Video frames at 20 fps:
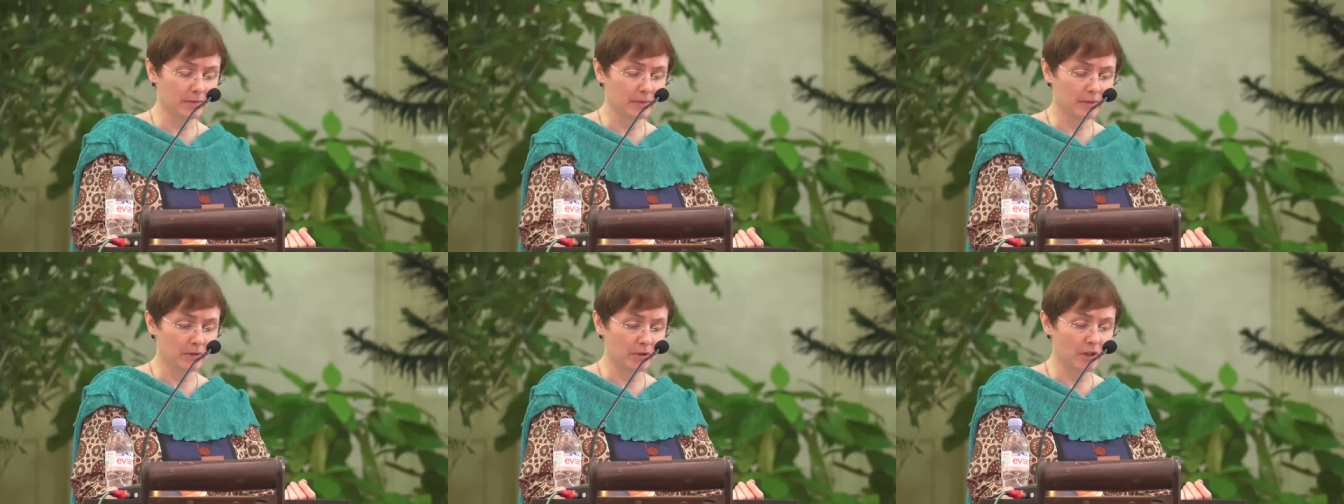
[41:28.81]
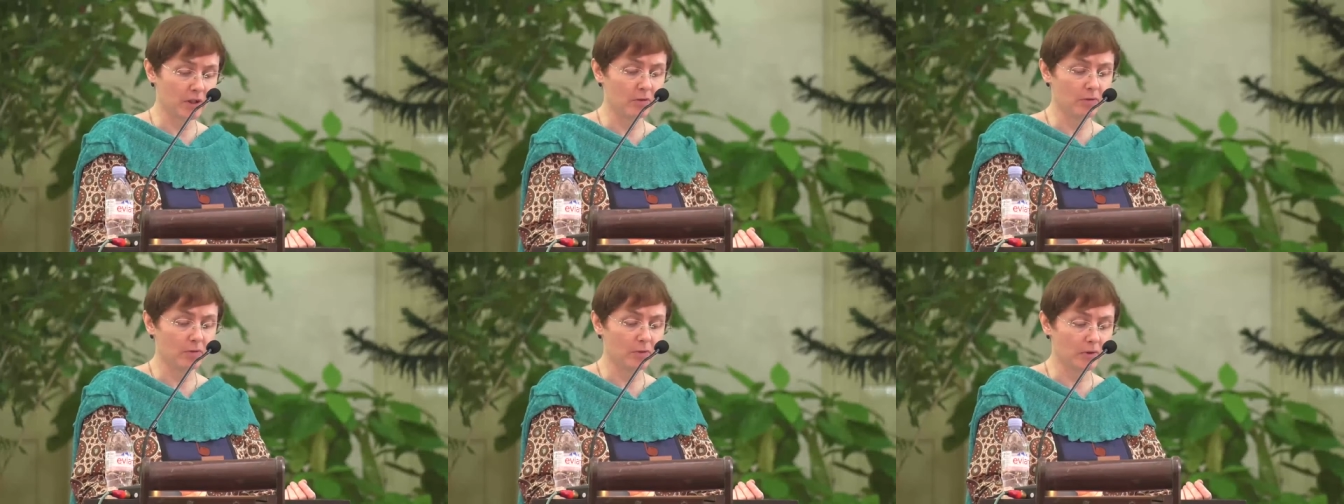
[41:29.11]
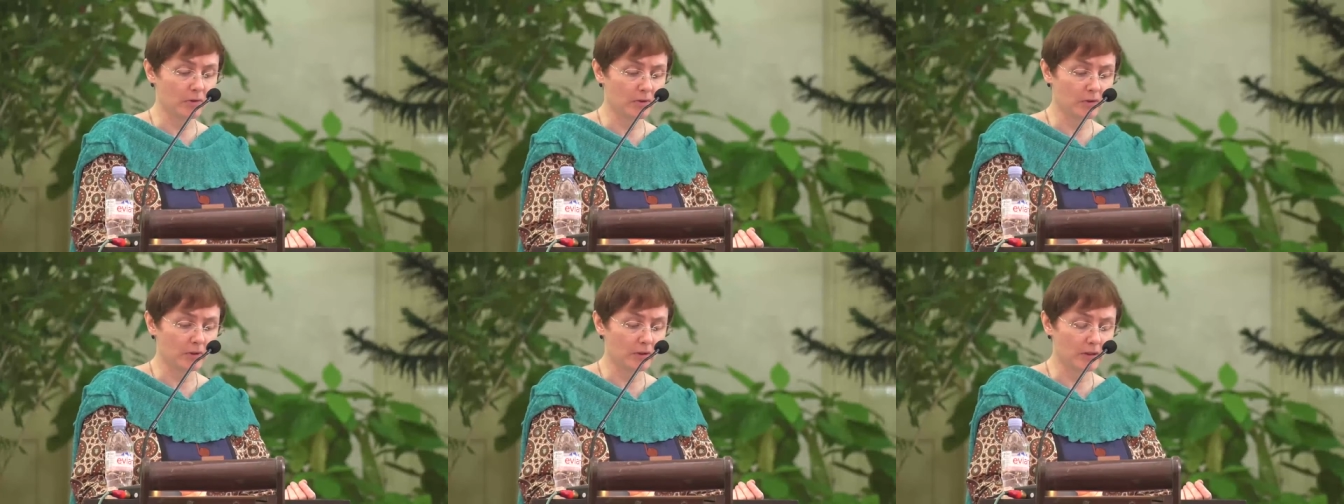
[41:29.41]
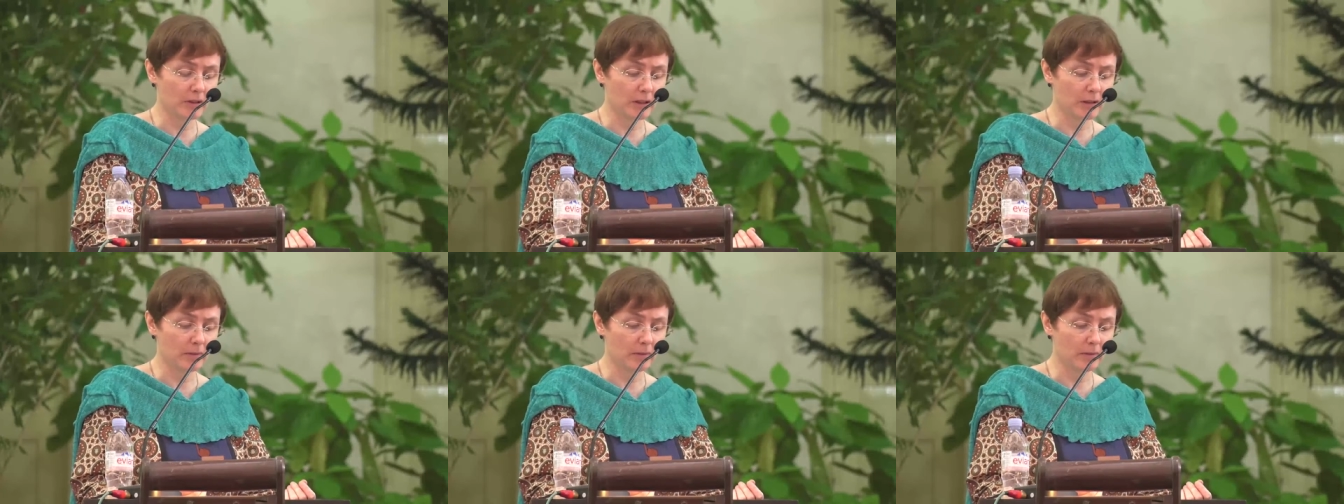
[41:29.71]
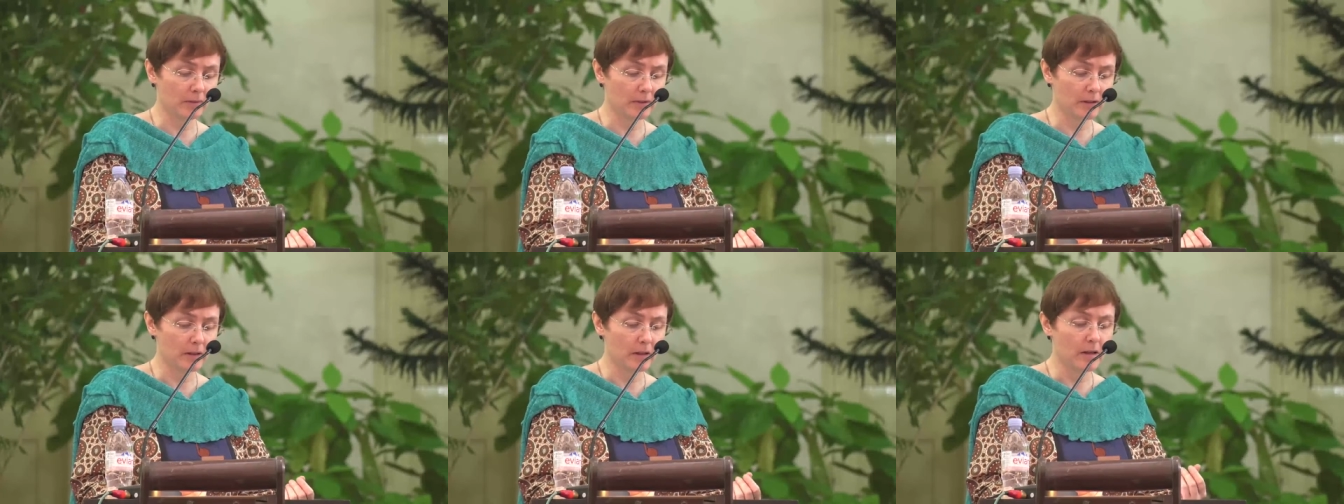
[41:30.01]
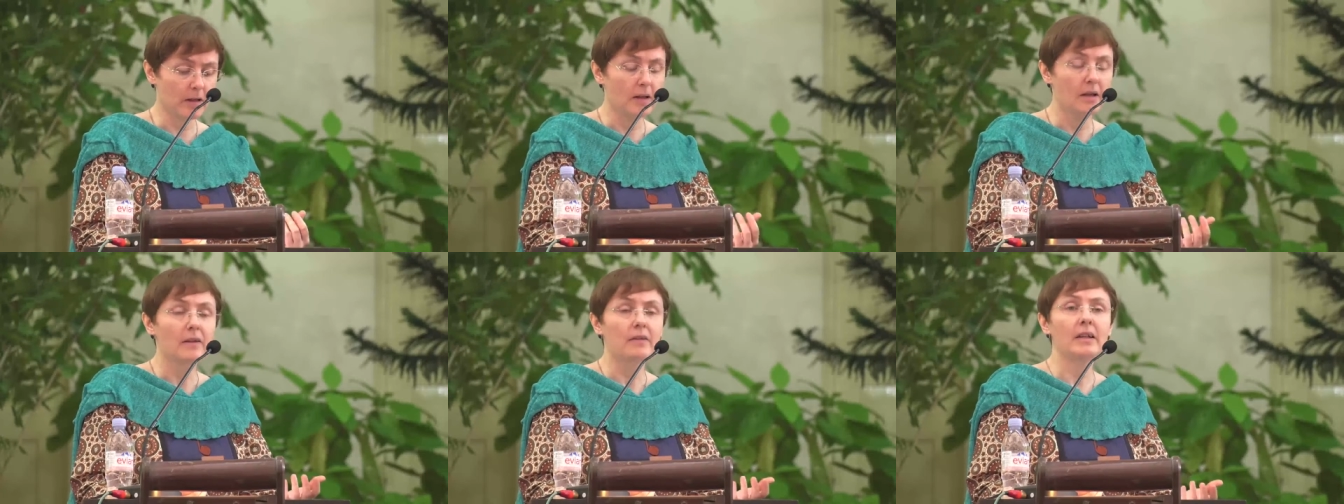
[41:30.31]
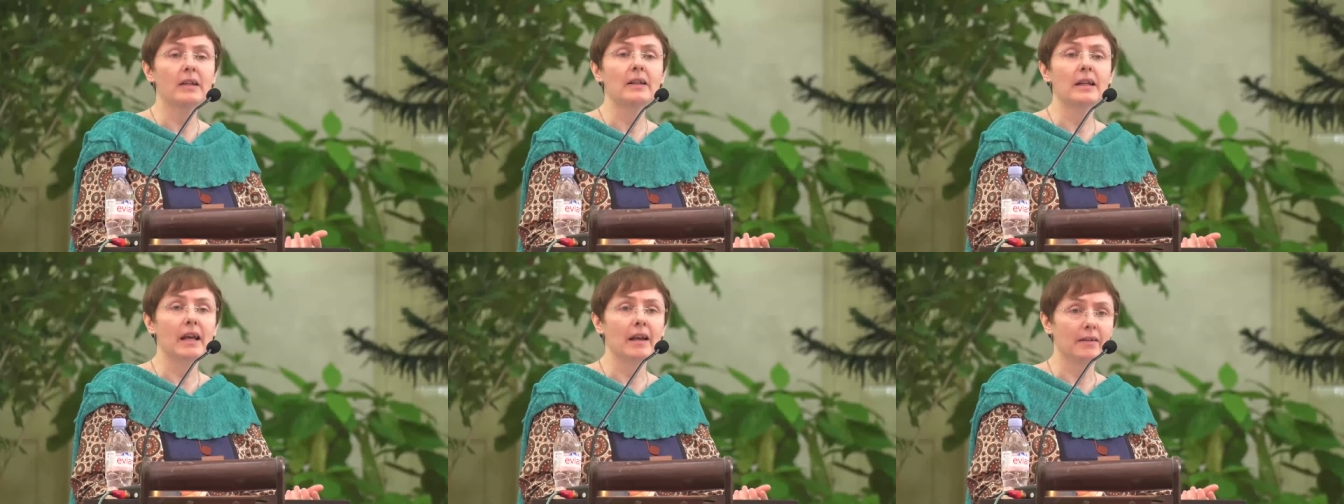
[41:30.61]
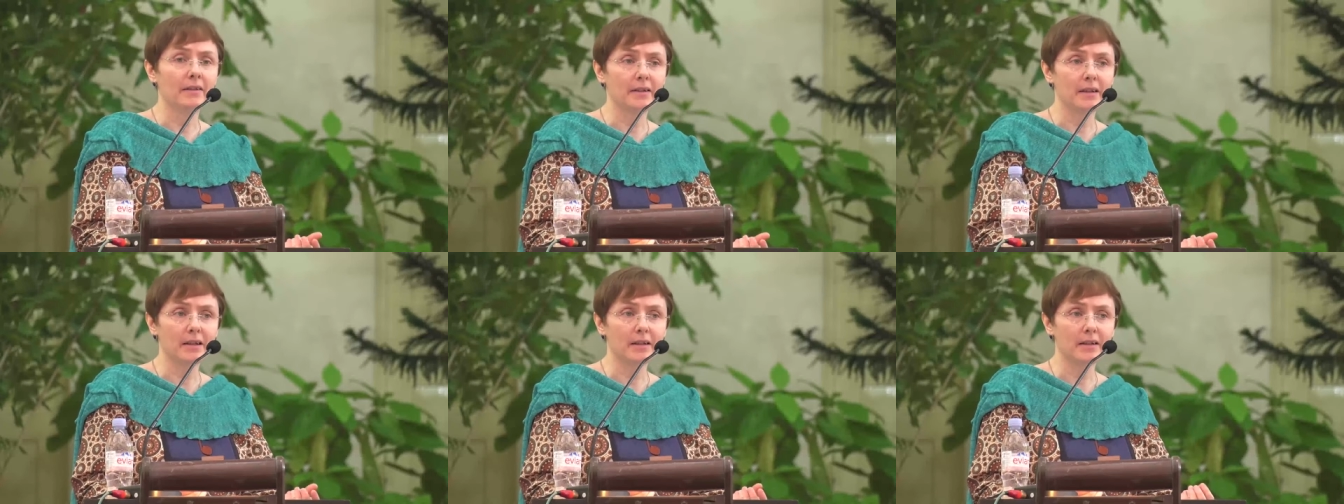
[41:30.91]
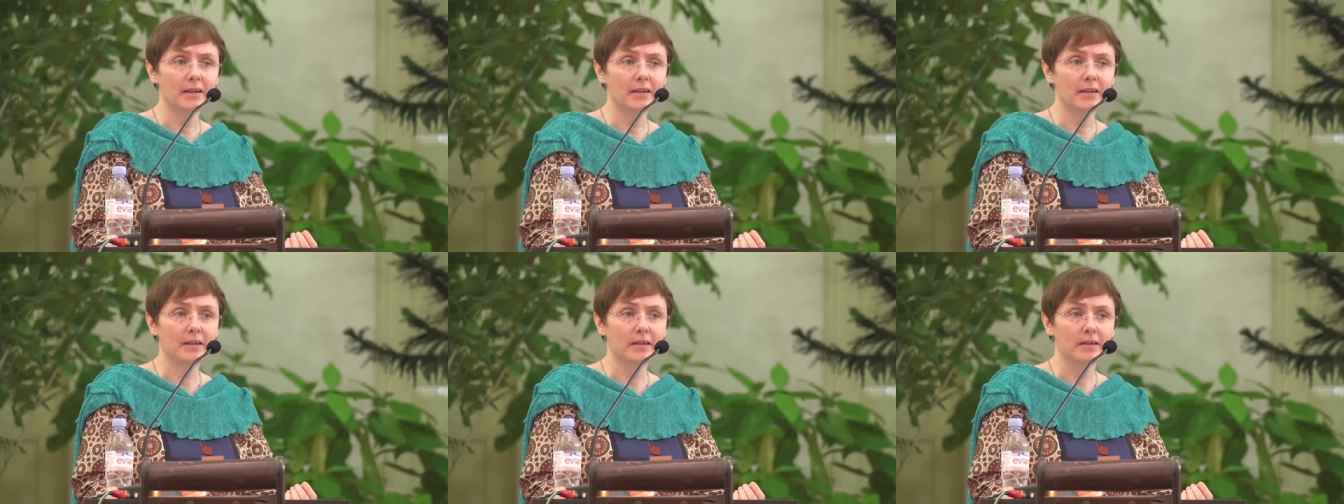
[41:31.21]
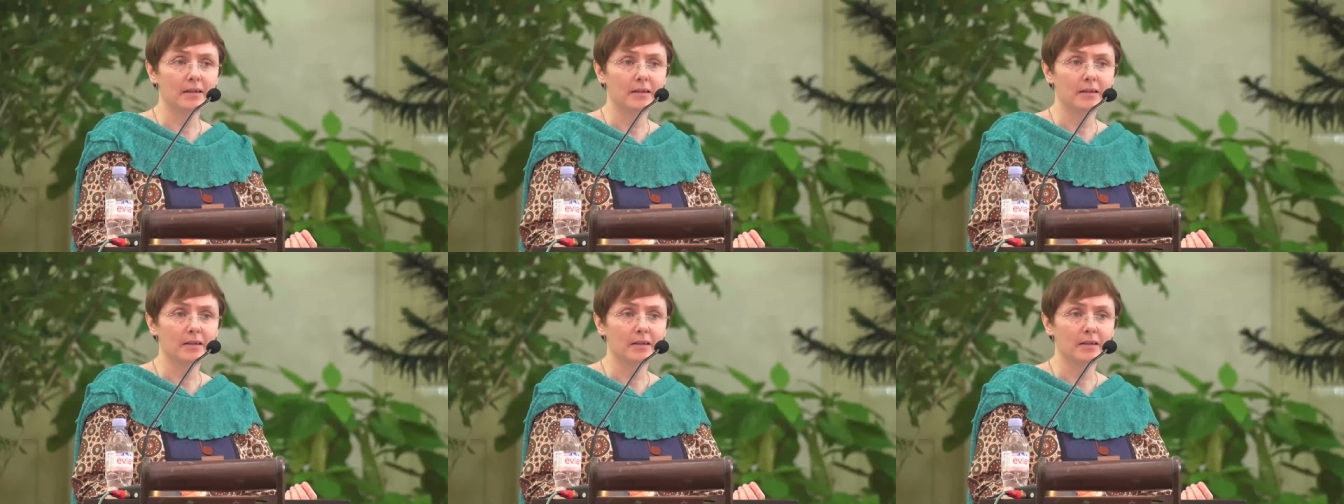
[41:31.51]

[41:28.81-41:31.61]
Generosity. Then ethics.